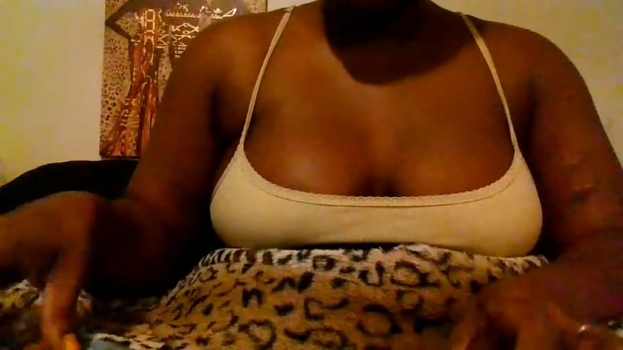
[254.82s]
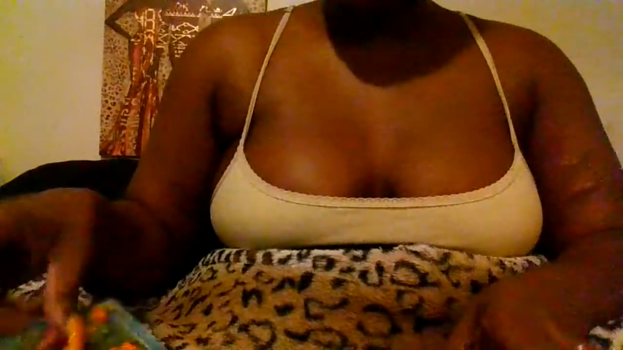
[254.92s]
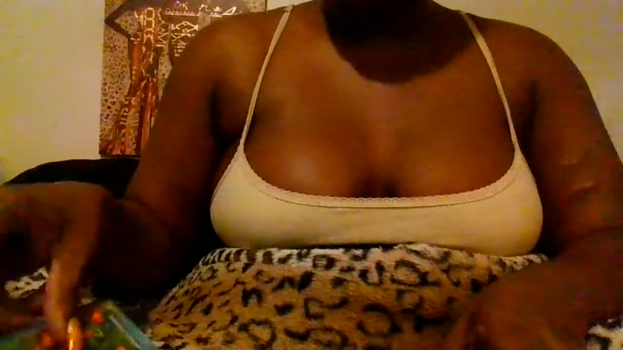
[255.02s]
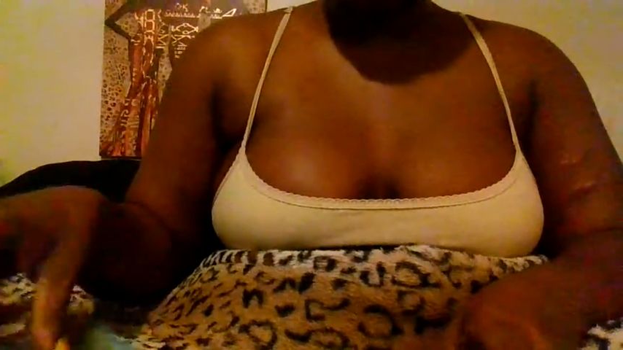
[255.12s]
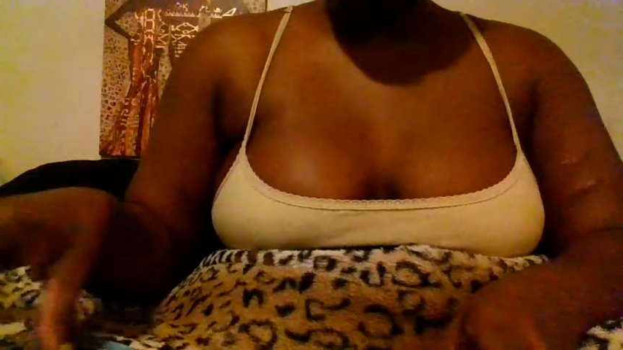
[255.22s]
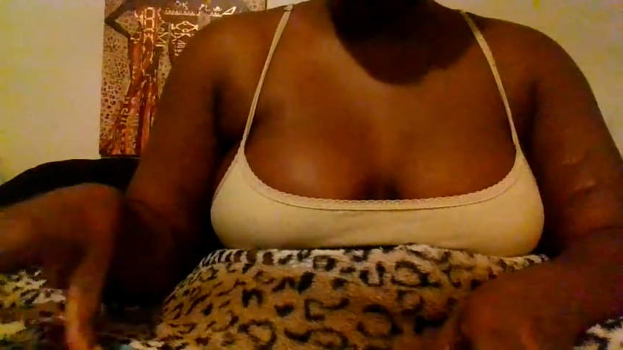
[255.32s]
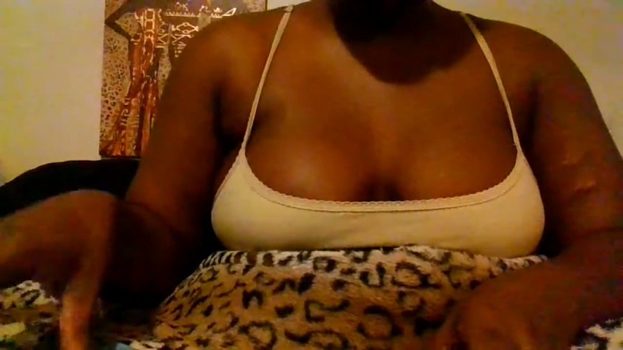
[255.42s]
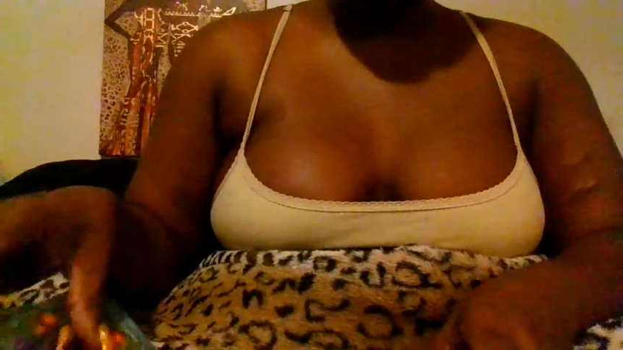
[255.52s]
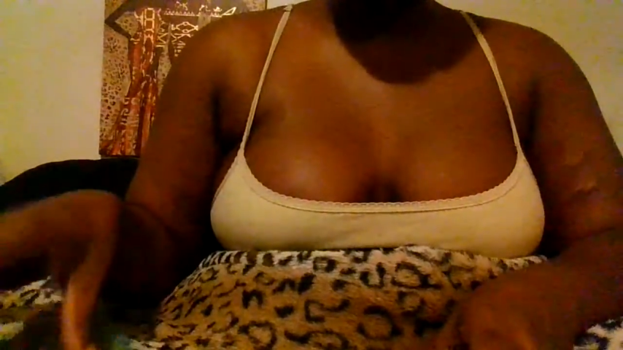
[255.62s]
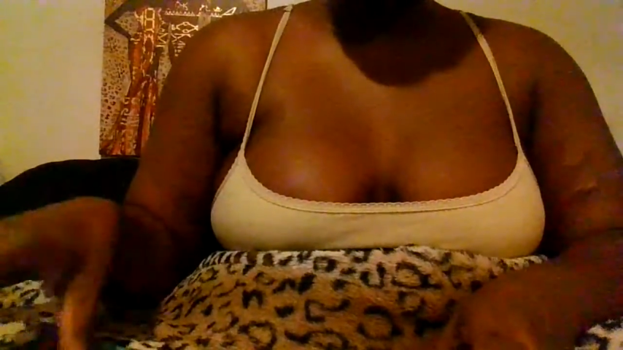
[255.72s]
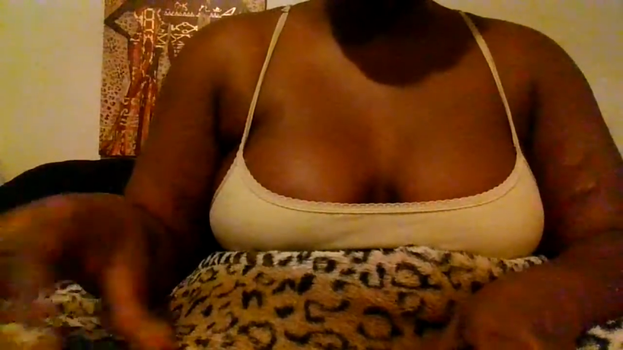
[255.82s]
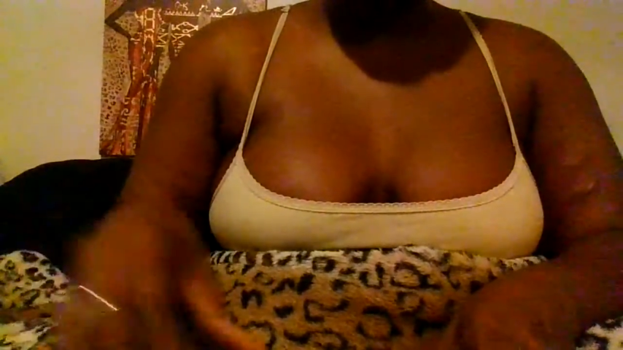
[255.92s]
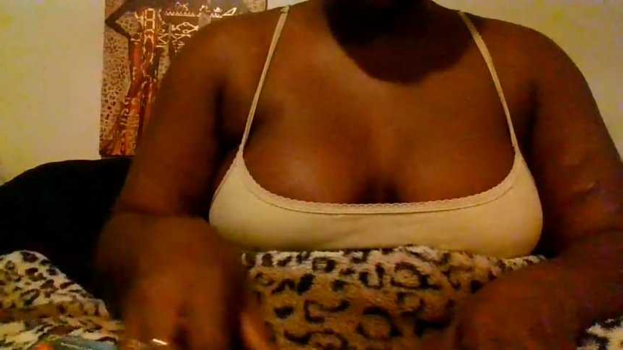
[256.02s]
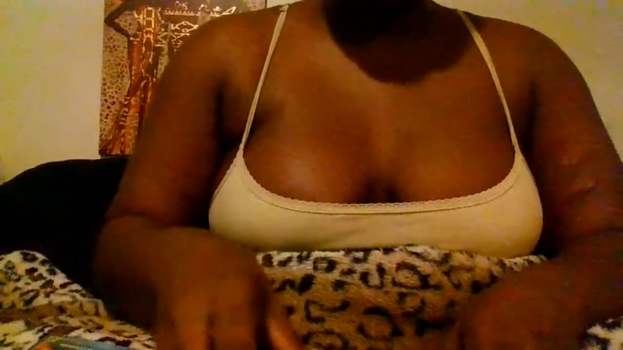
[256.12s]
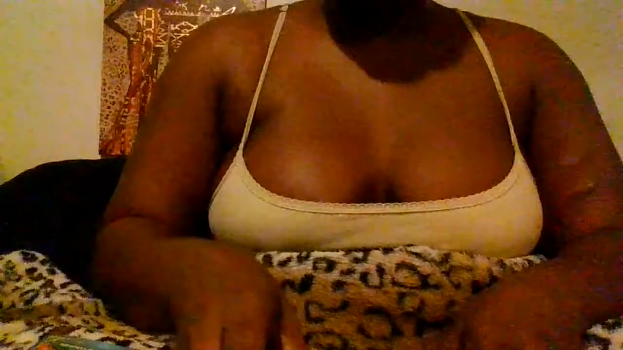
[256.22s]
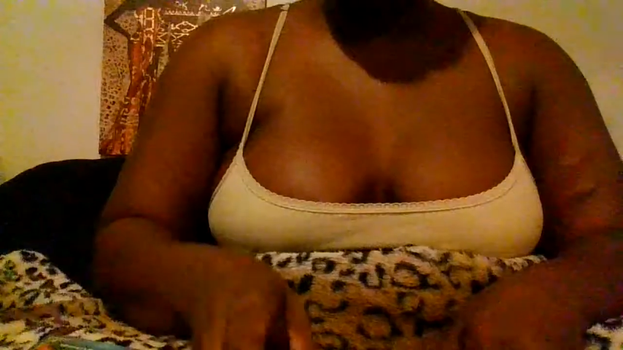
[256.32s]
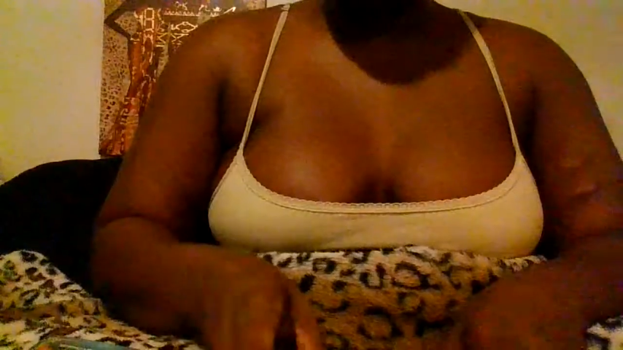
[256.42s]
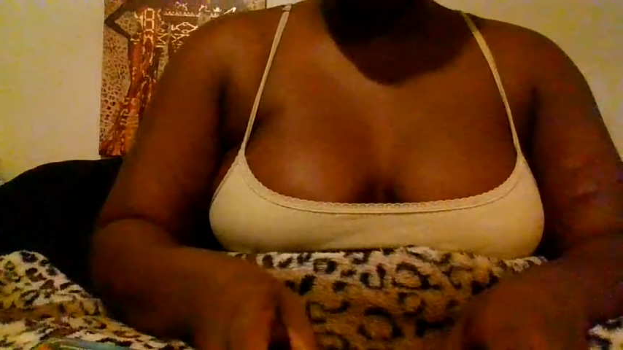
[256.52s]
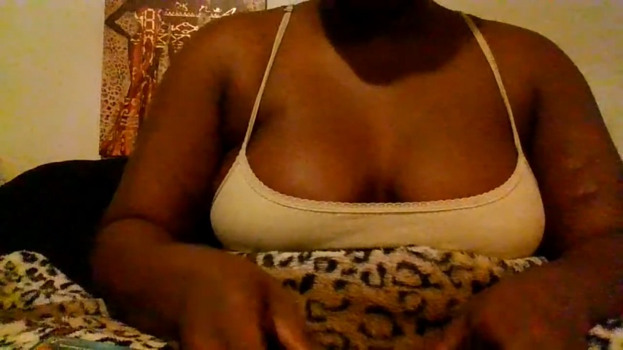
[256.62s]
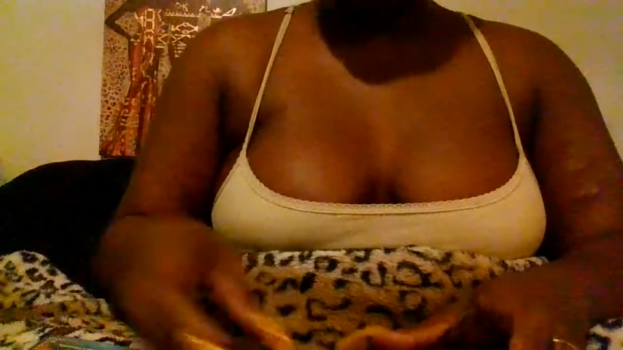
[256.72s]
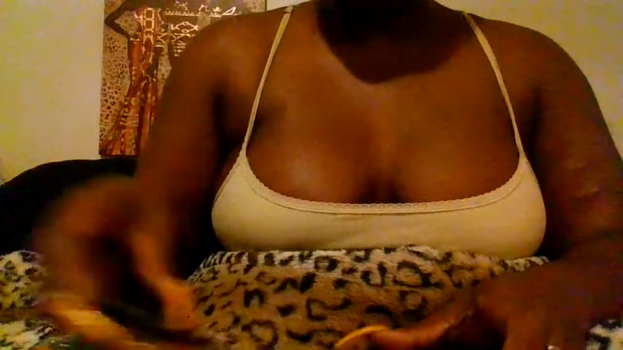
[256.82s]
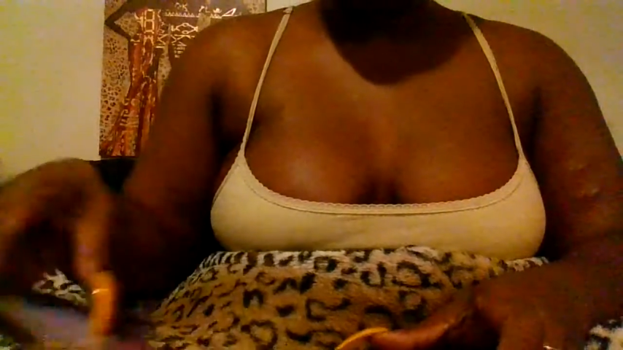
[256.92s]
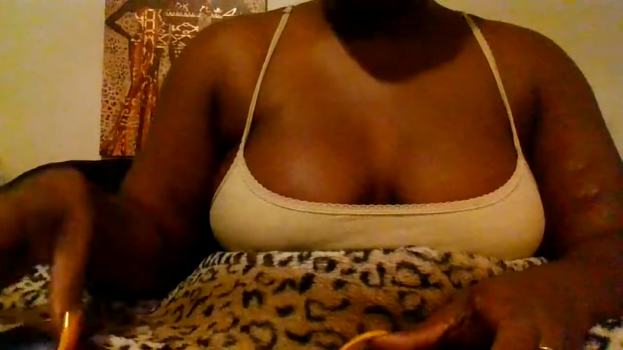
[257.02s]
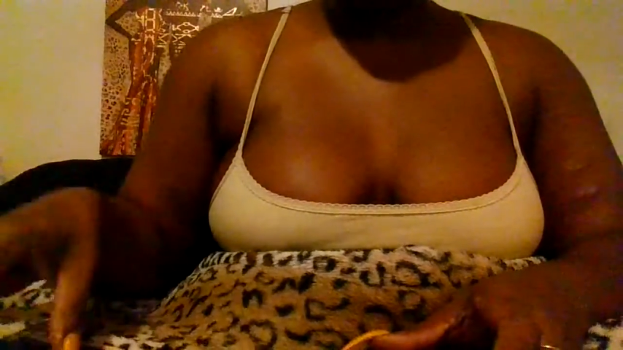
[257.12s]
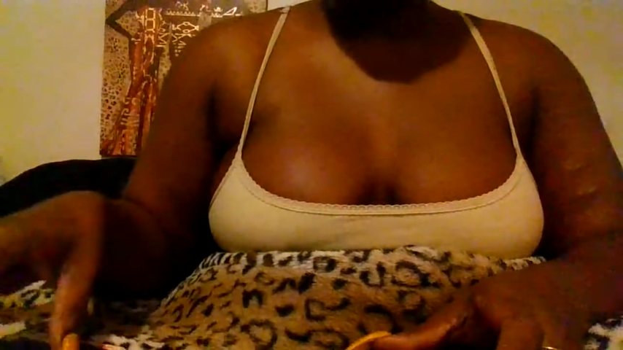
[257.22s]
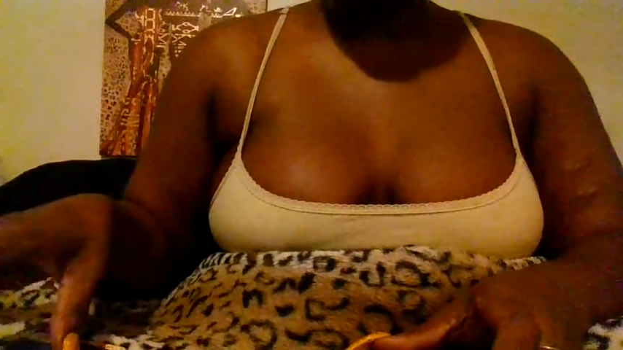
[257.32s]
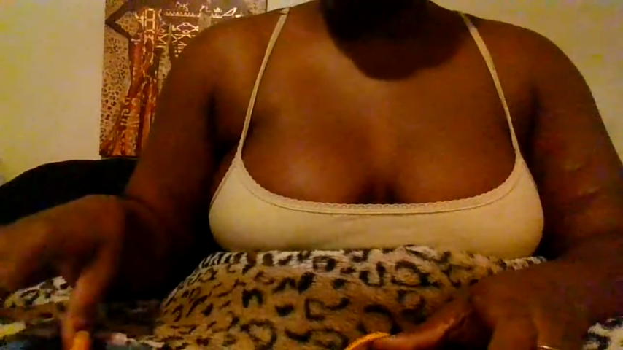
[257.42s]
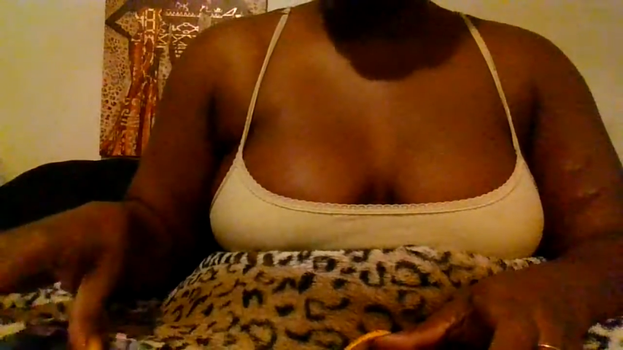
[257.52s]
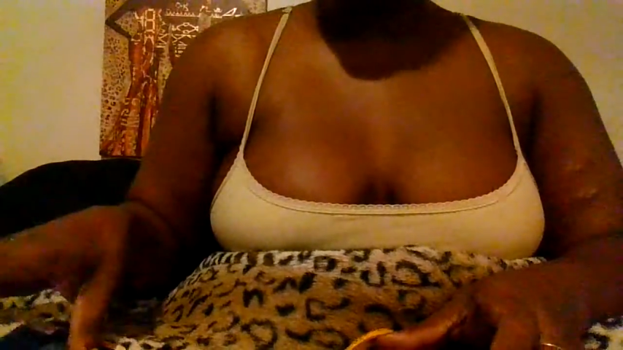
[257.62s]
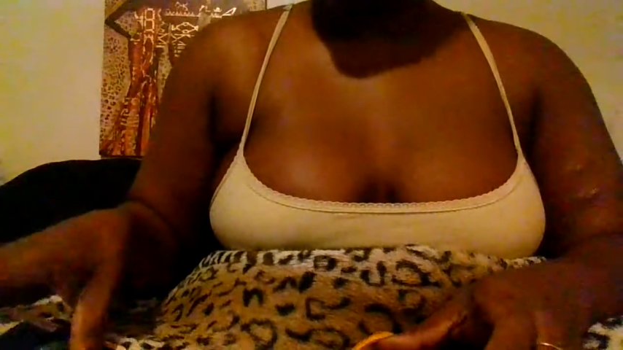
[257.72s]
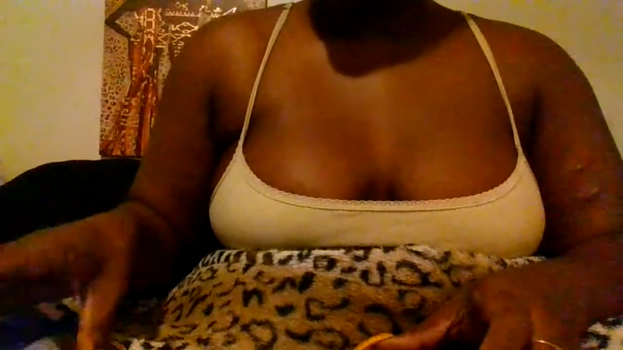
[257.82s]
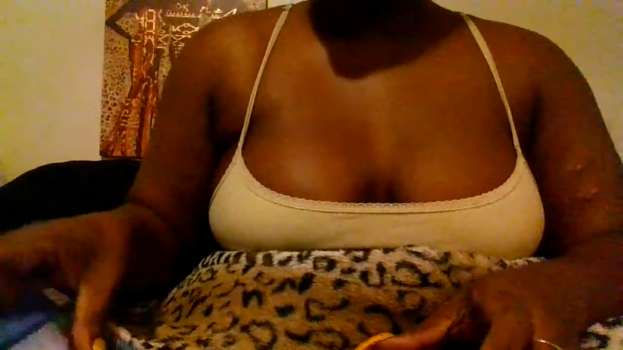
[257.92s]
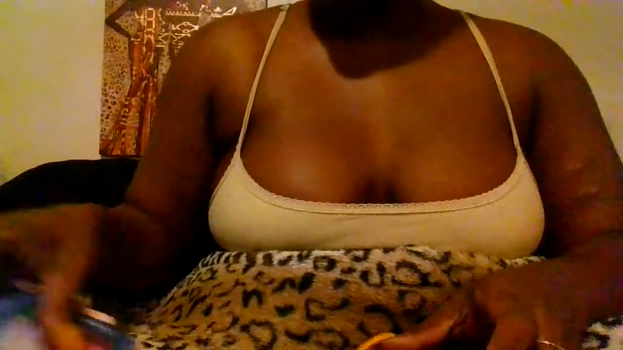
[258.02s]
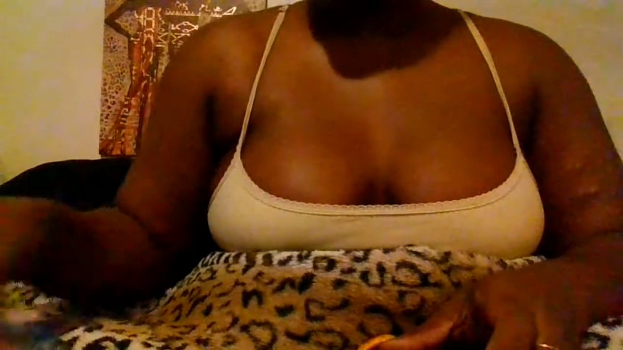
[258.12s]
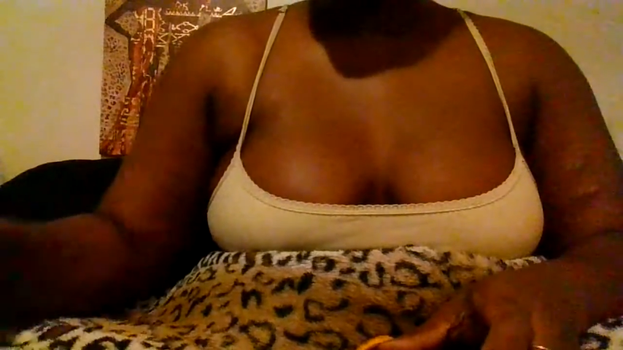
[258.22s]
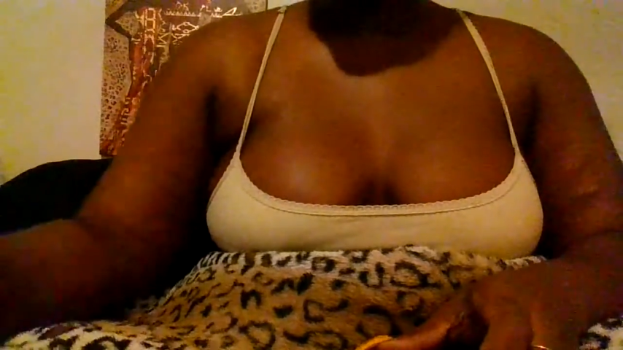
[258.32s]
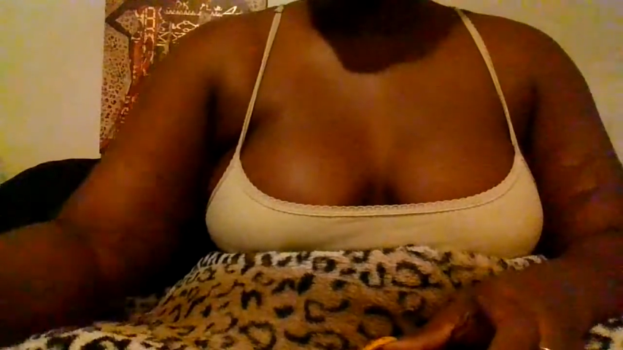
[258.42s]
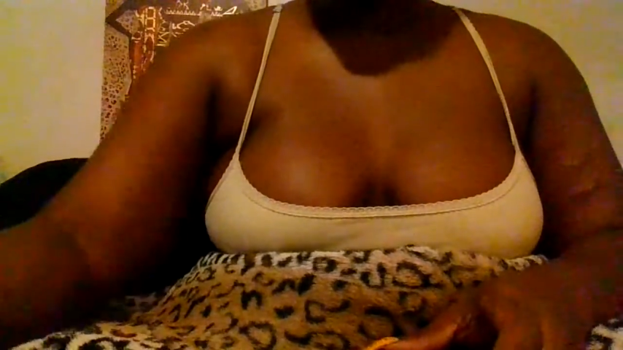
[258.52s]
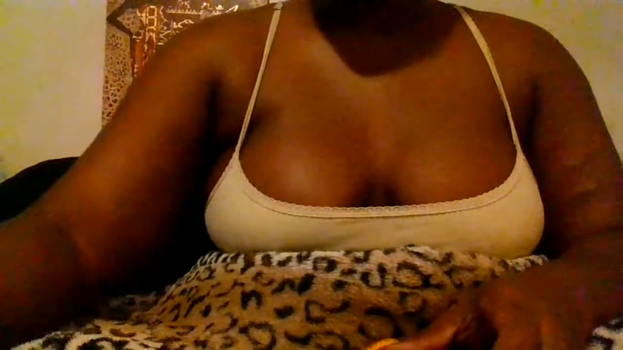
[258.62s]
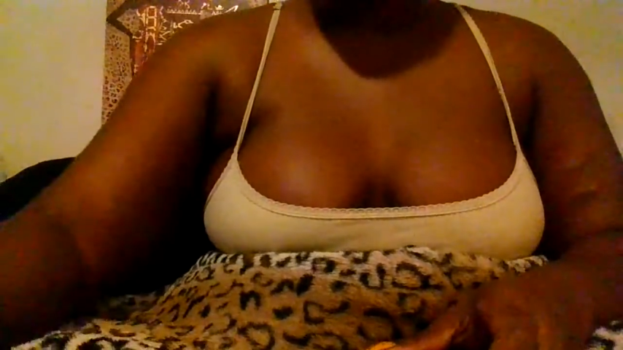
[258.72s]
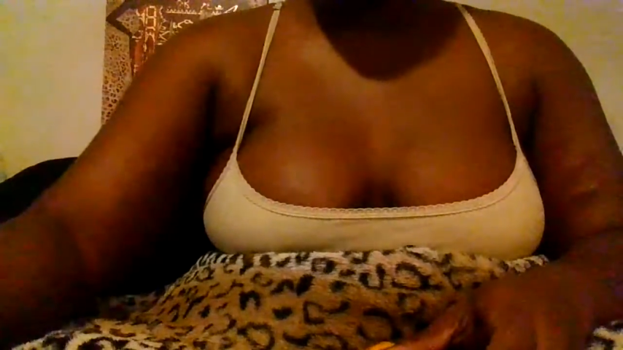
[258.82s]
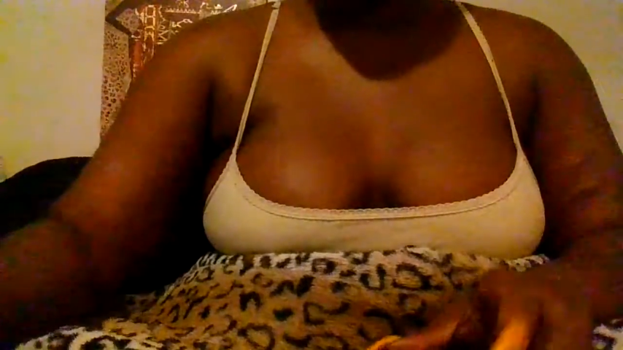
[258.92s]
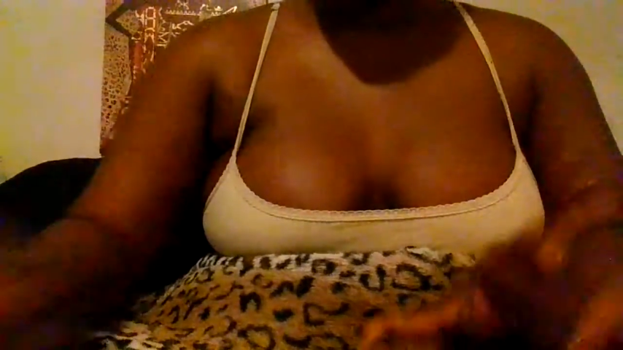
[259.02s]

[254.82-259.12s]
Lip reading: [unreadable: no face in view]